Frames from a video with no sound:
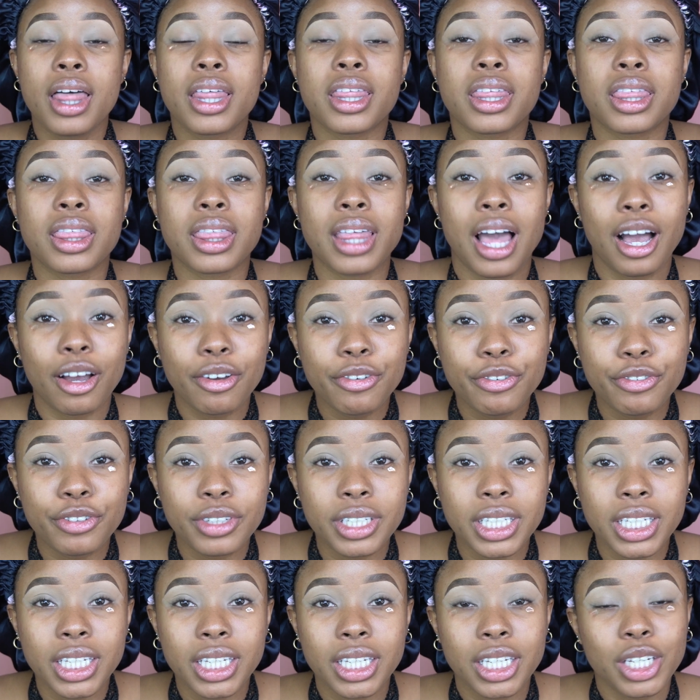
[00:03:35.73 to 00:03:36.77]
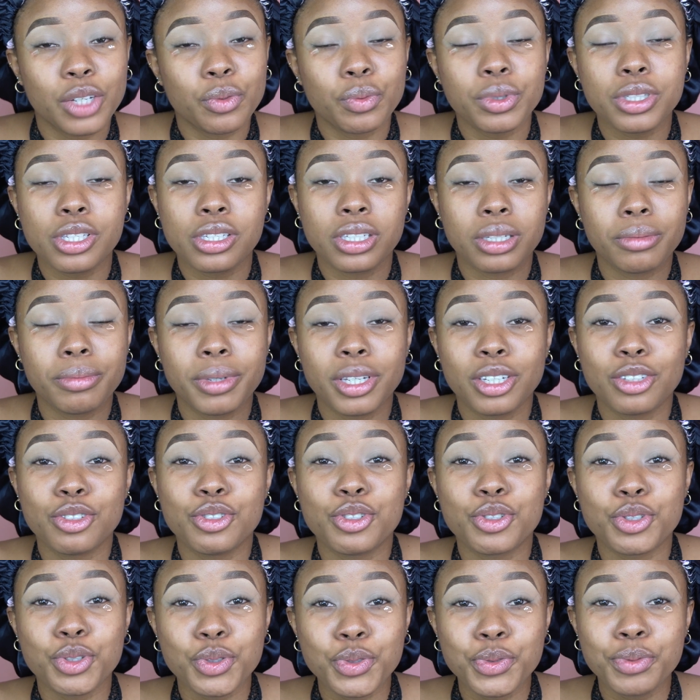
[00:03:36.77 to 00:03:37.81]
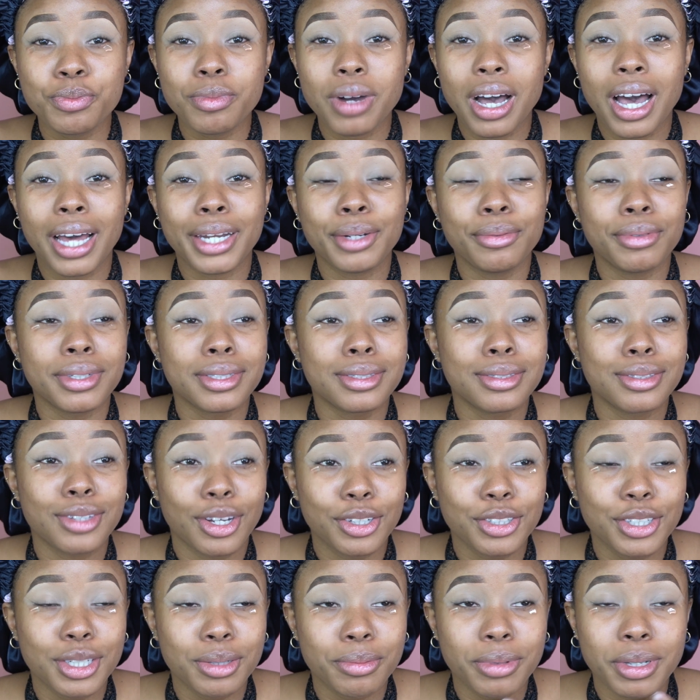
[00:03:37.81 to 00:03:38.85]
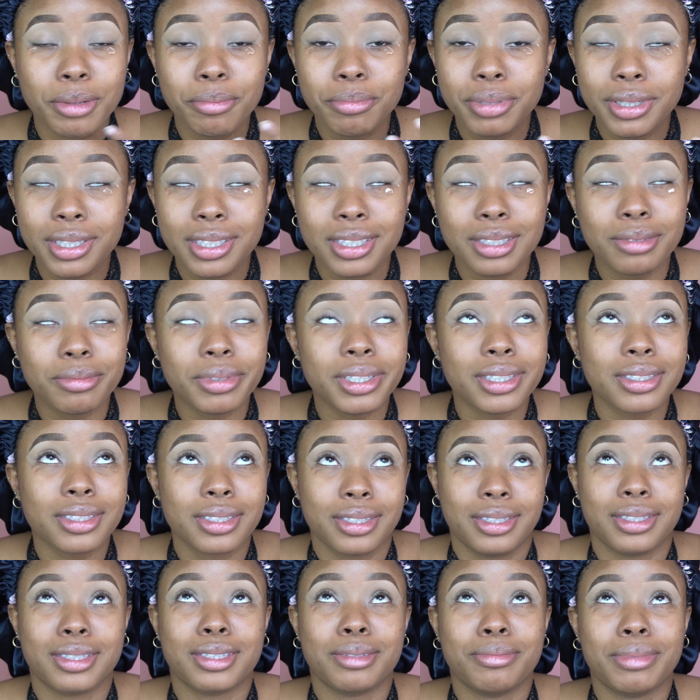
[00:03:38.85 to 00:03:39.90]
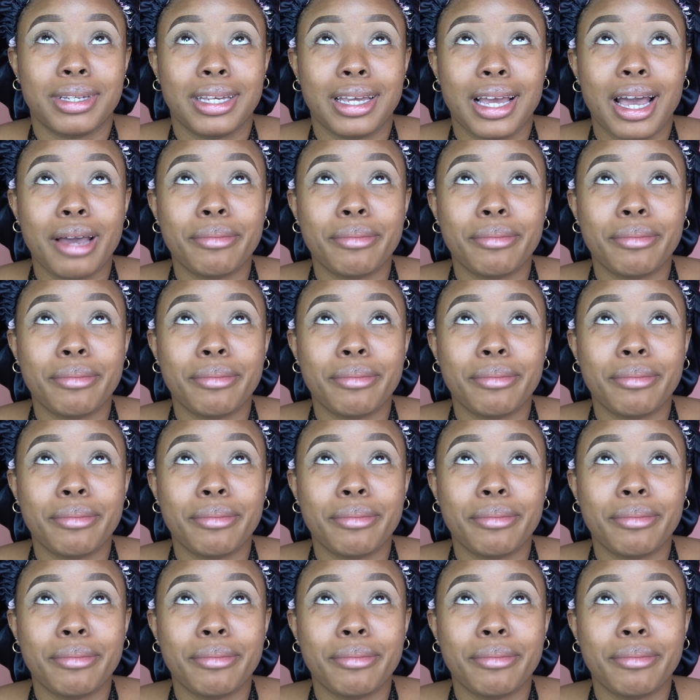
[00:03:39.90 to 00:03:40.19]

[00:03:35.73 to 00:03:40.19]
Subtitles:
Thankfully, it was going to be on Zoom and it was not going to be in person because, listen to me,